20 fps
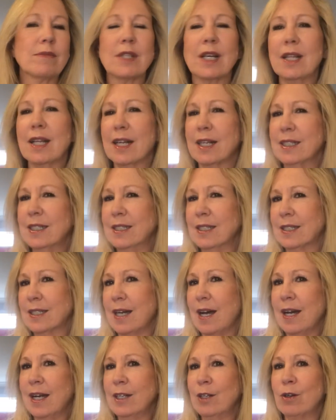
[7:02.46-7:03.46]
like a
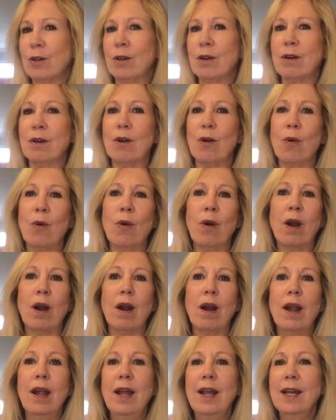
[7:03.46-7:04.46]
designer
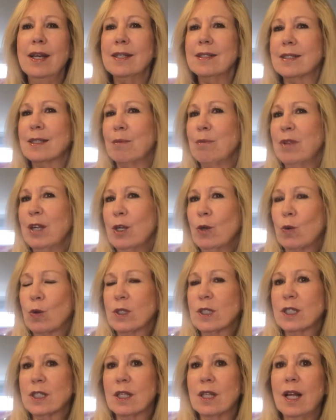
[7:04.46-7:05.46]
or something
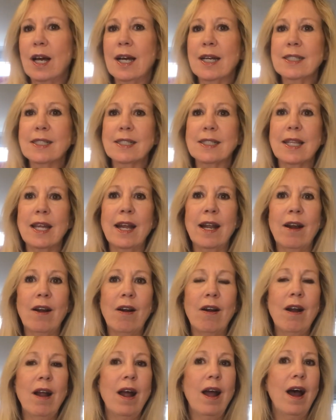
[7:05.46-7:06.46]
crystallized
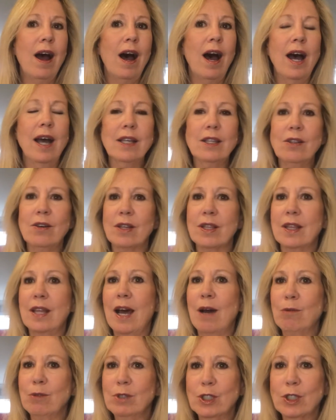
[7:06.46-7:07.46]
there. I thought
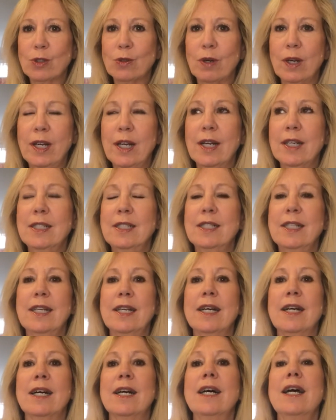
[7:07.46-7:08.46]
that was a great
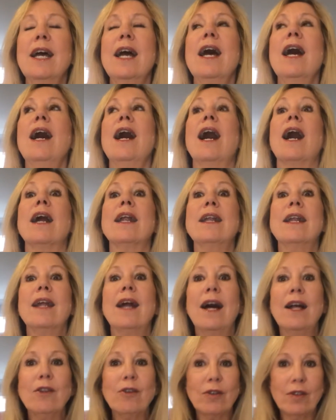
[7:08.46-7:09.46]
idea.
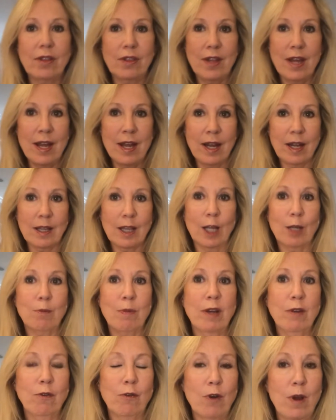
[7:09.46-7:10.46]
Another thing, like
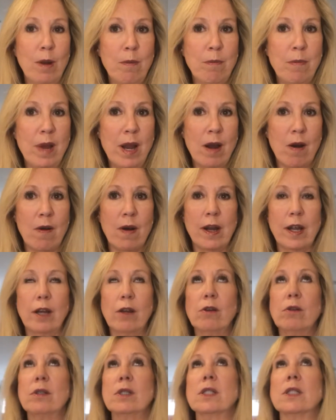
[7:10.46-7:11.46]
my friend Mary,
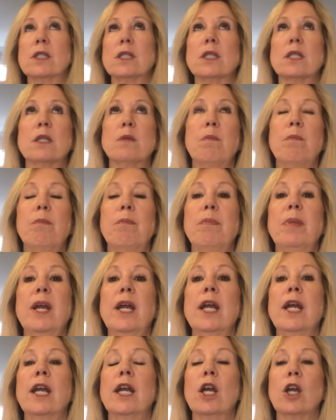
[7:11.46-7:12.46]
who is this
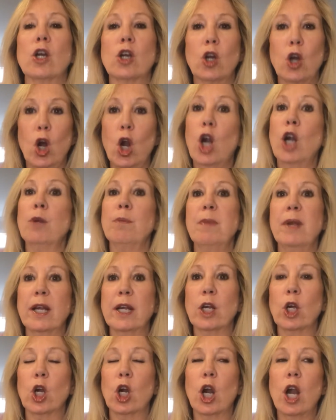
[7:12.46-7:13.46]
big card
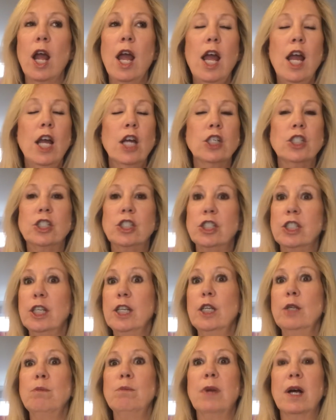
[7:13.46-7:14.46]
maker,
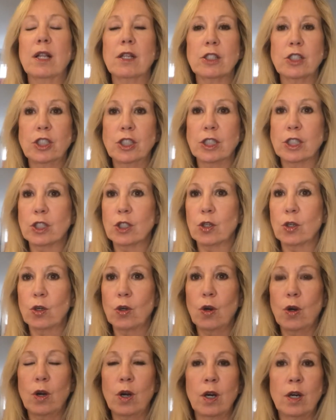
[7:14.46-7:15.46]
she embellishes her
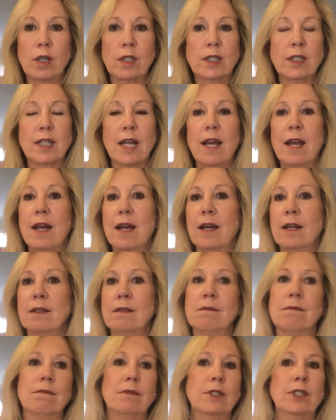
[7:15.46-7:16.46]
cards,
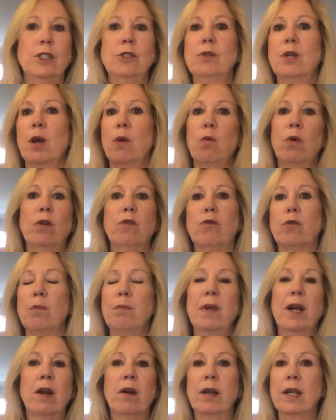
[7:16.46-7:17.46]
and you get one from
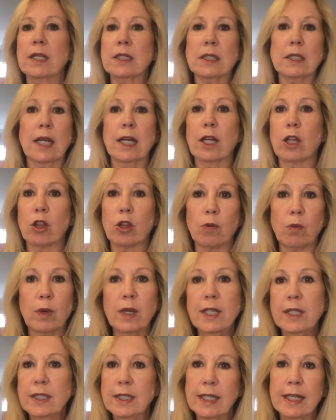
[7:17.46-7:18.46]
Mary. It's like
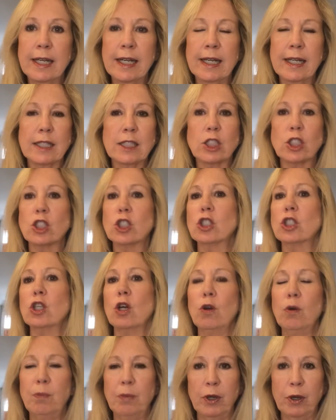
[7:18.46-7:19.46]
3D. It's
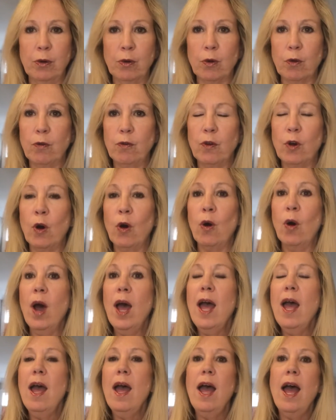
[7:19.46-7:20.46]
so beautiful.
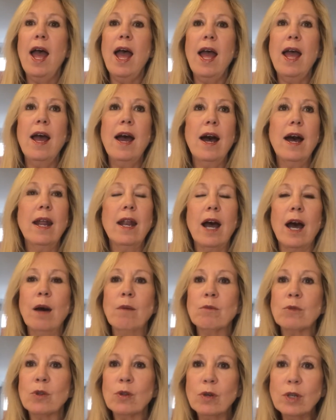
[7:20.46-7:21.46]
And
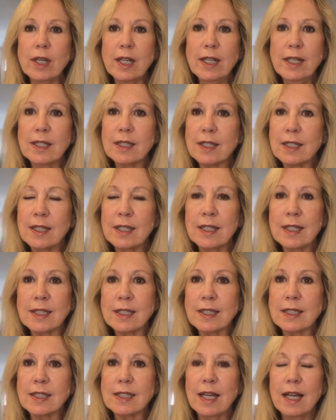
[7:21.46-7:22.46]
I'm looking at
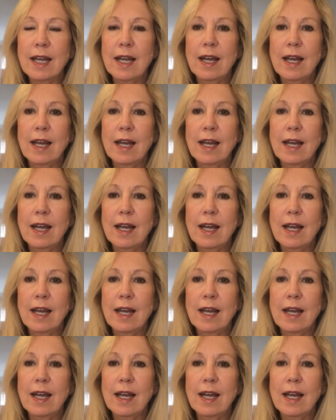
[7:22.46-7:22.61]
this,